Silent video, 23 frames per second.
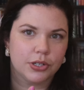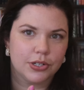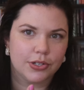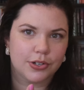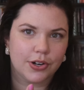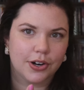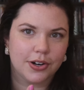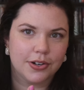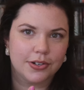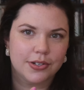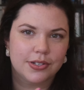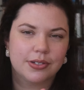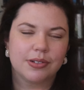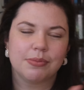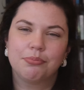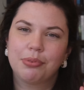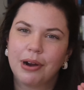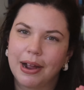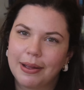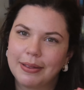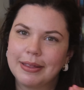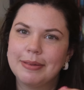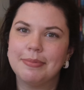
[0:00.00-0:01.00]
stars,
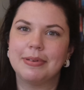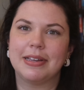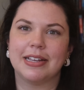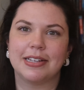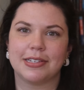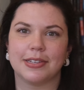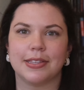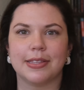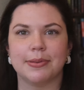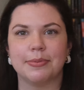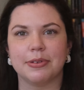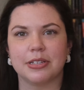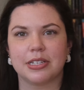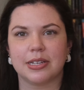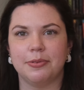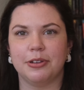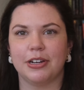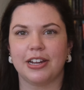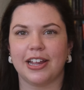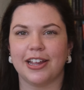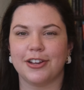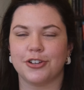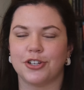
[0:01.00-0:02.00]
probably because of the
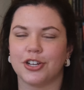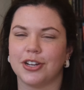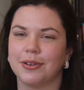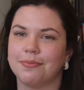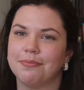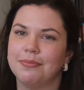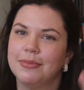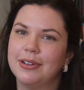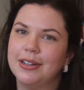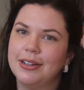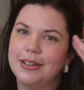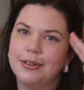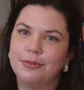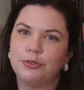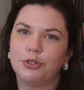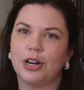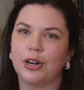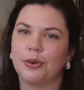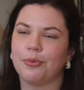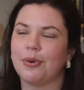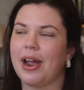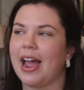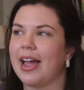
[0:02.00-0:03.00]
miscommunication. I'm
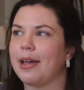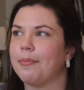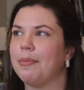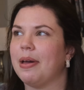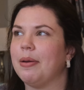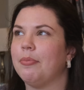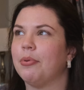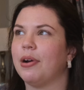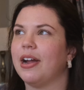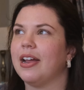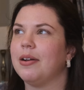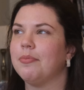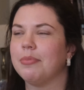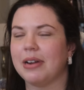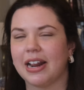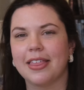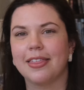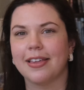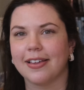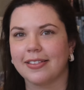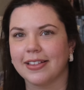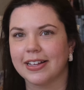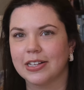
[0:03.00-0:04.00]
trying to rack my brain, but I
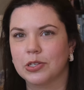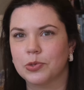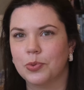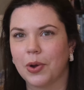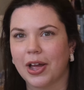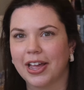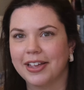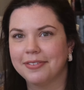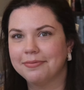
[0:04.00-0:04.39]
think that's why.